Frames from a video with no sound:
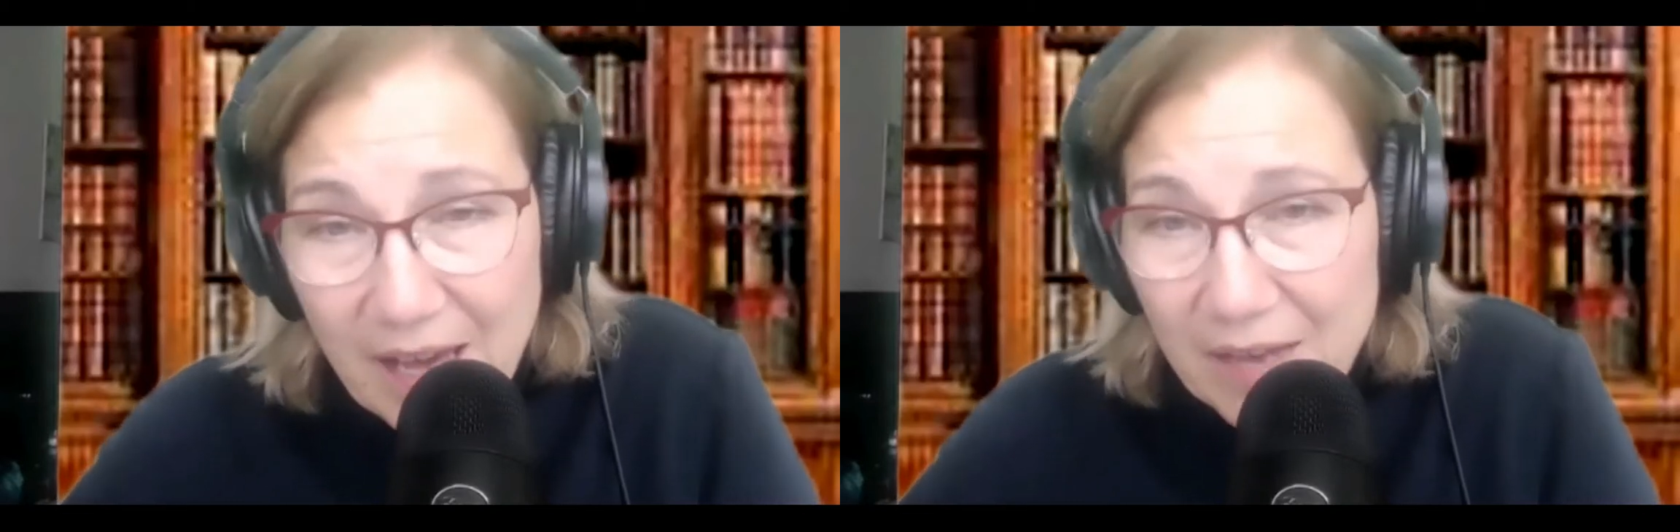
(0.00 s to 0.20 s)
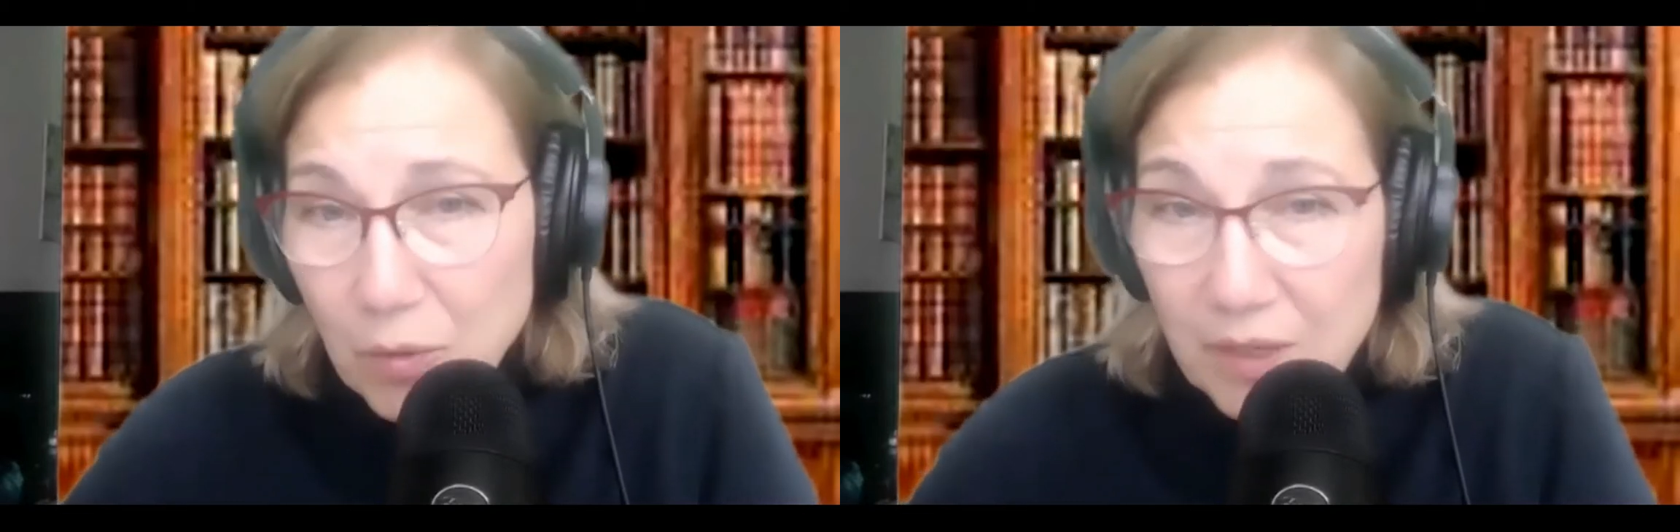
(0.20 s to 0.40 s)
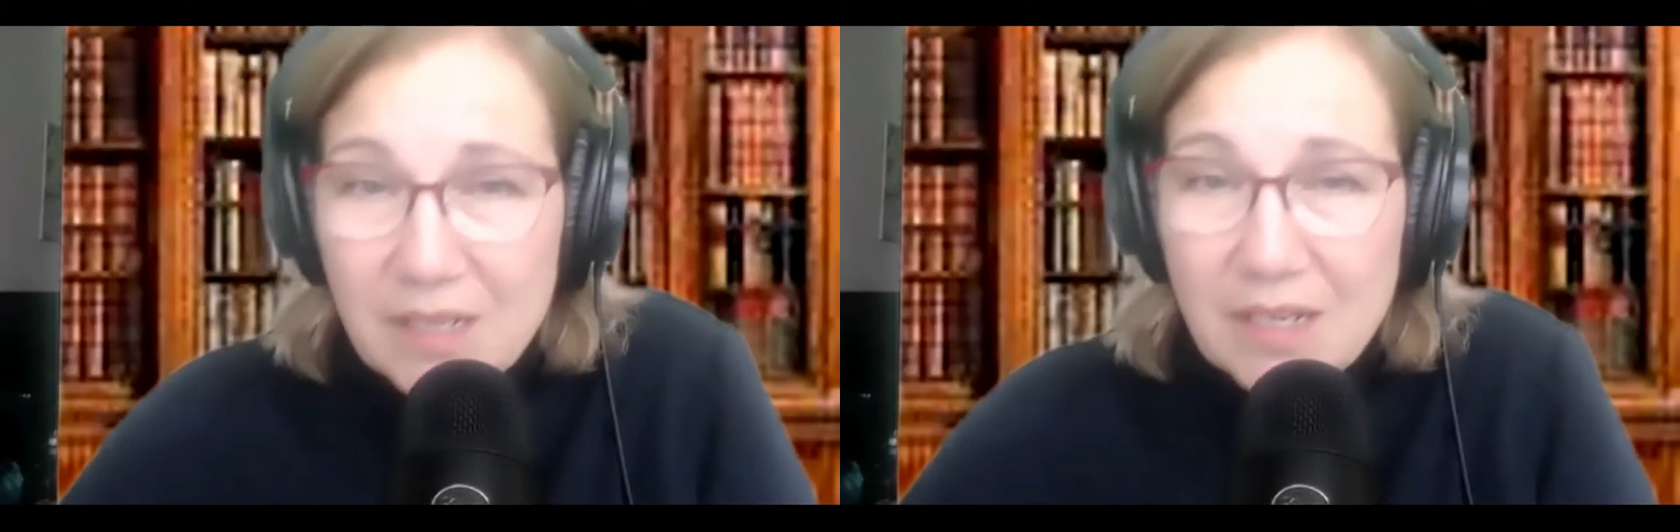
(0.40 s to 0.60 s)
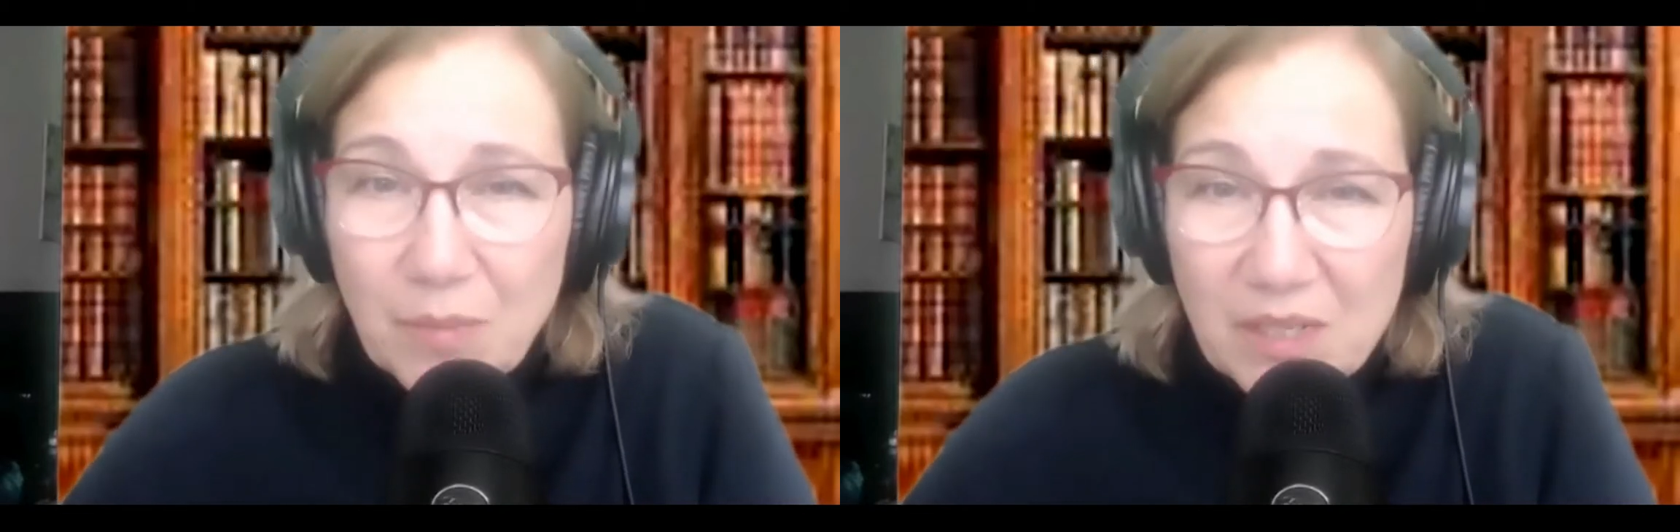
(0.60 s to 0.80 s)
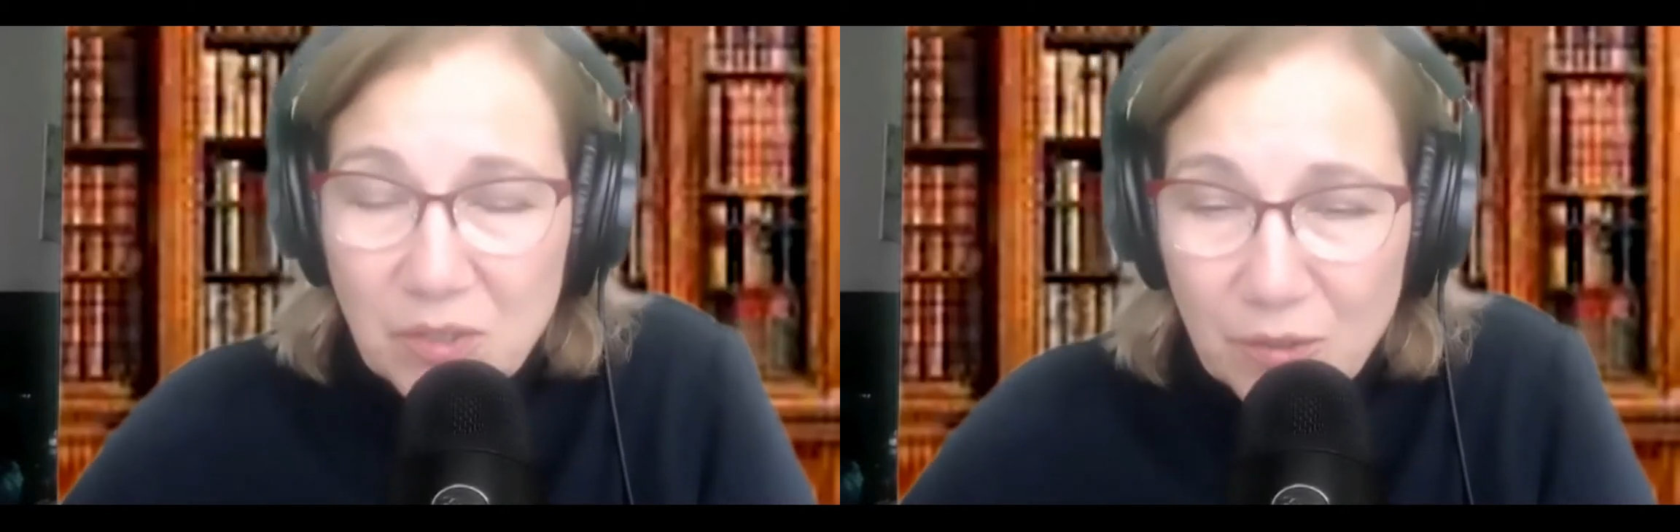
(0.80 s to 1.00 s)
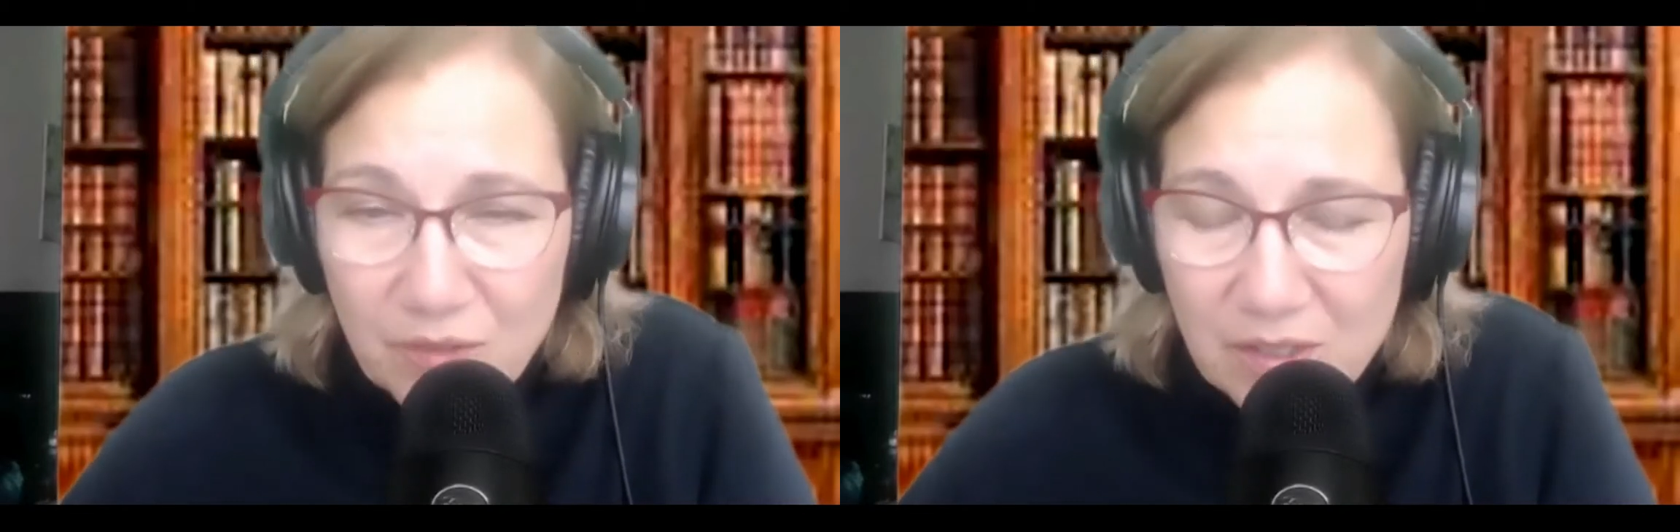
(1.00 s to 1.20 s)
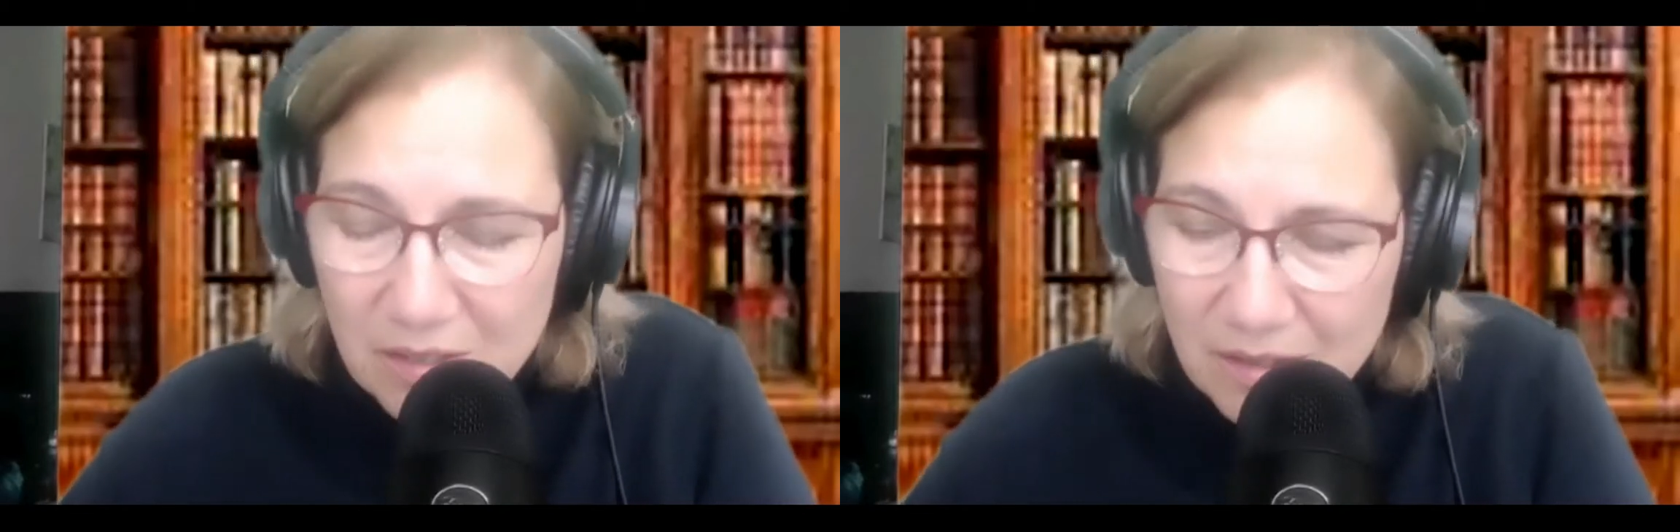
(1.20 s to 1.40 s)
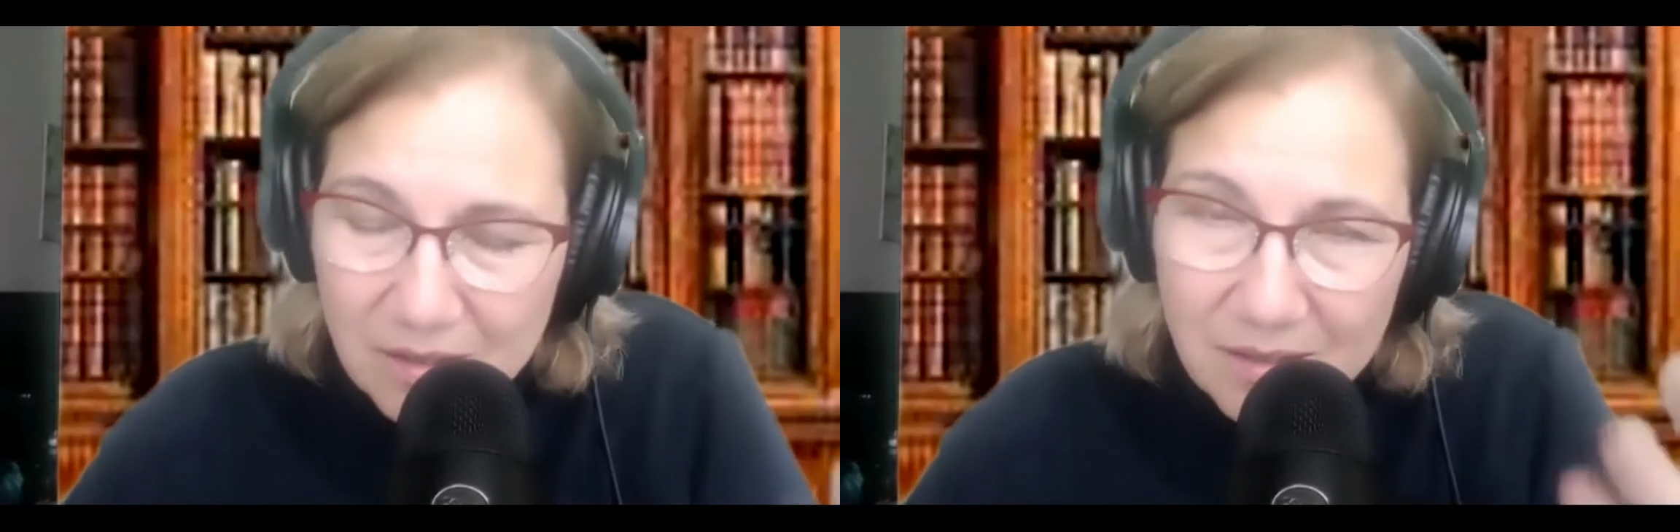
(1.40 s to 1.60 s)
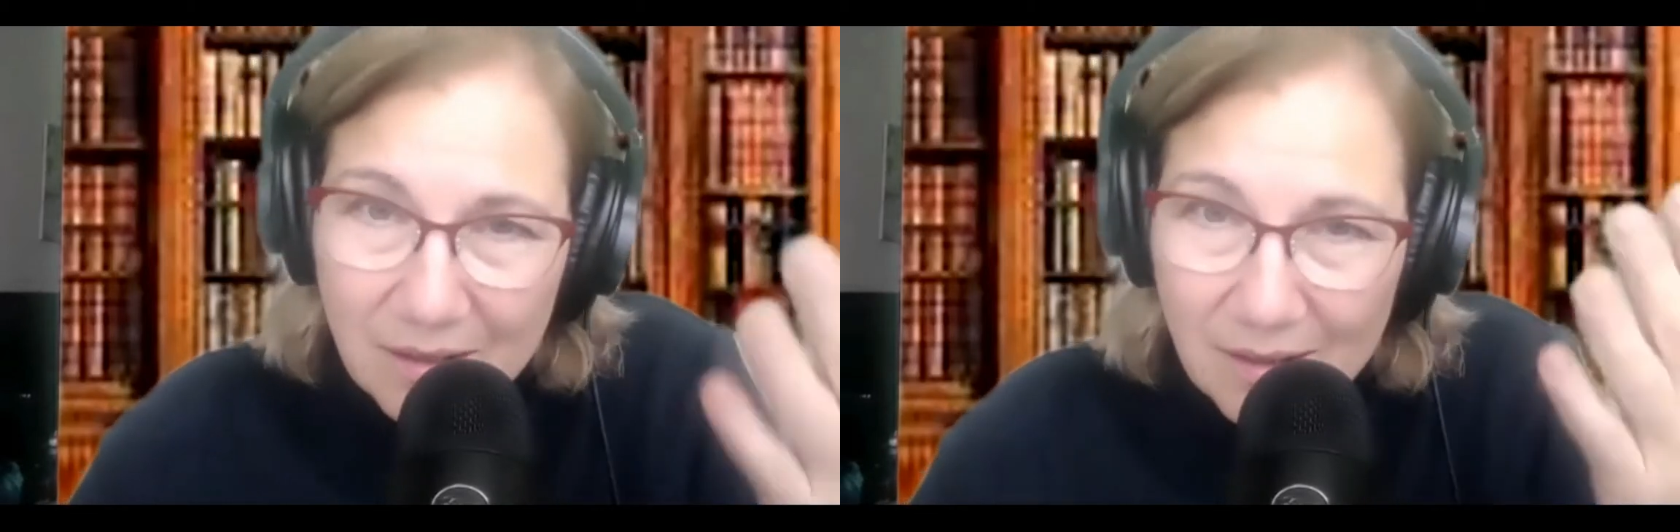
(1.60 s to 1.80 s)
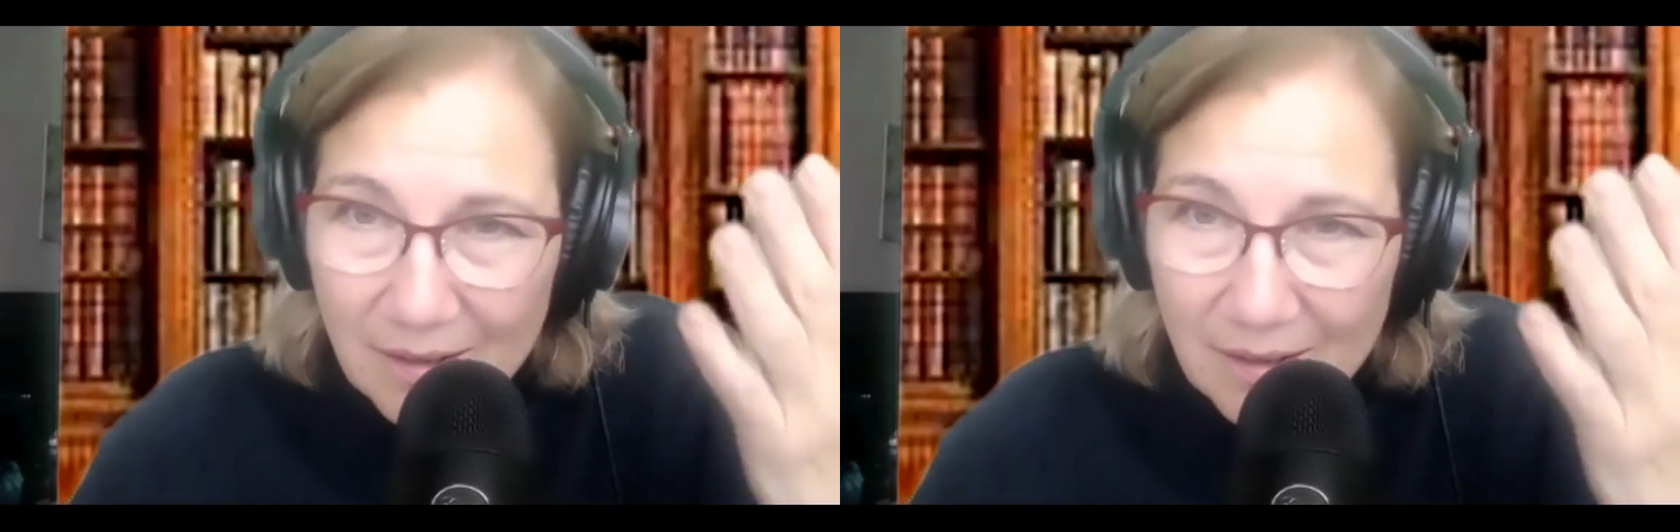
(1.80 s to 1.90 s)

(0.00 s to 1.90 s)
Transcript: that or any of my services,